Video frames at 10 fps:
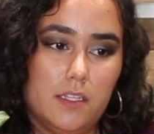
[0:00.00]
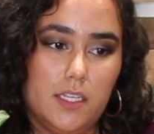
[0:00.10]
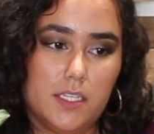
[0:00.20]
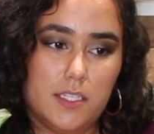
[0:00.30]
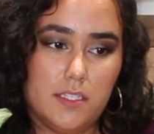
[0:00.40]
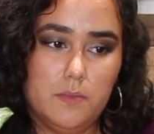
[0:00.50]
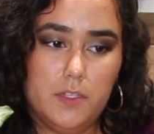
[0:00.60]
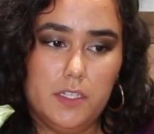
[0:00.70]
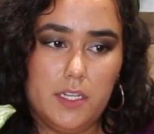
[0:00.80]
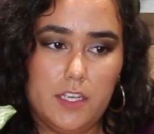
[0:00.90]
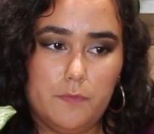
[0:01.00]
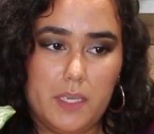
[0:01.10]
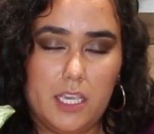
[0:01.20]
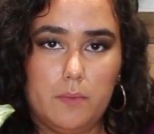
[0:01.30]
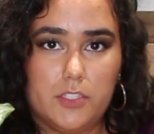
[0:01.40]
The accessibility of
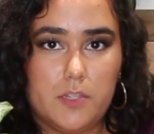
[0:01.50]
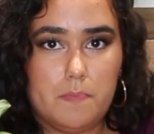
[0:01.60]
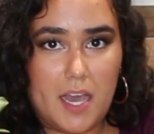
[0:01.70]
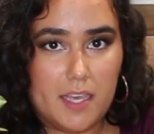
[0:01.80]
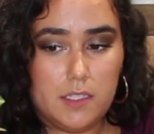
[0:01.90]
being able to buy